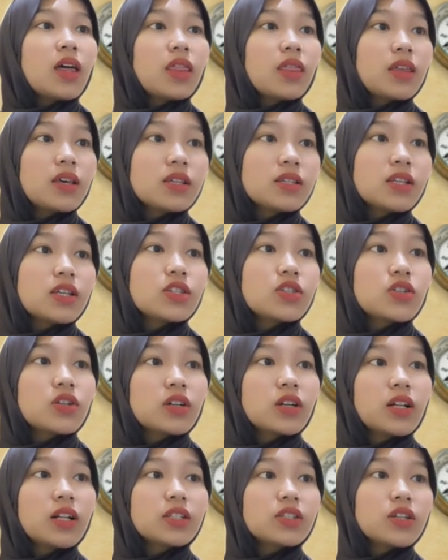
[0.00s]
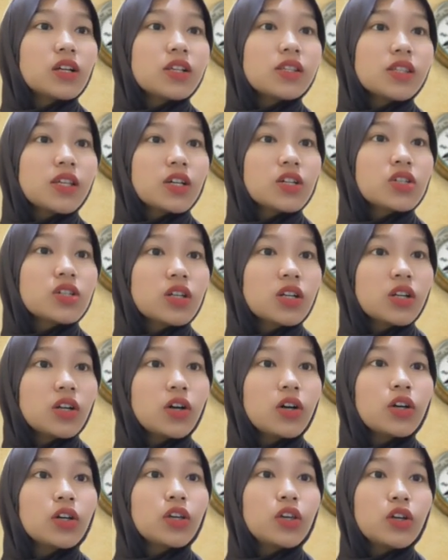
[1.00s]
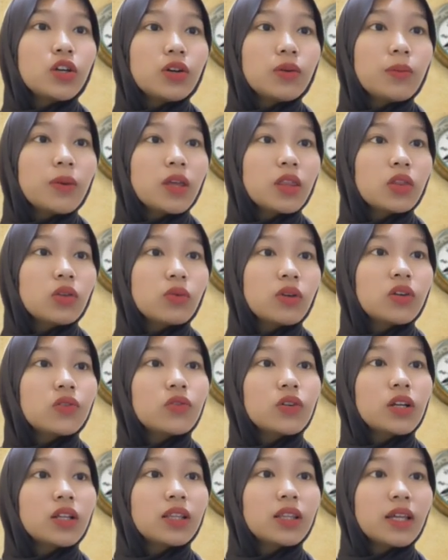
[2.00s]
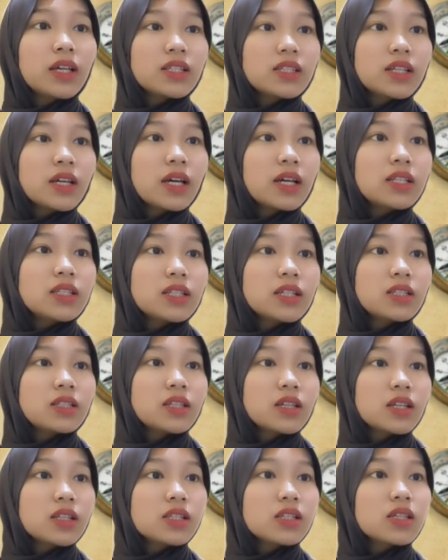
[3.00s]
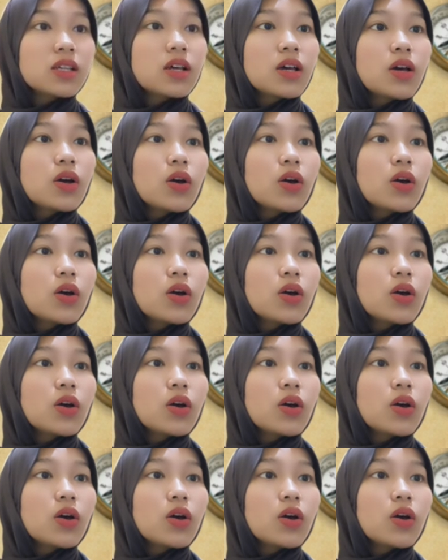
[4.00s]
These internal transactions occur between related entities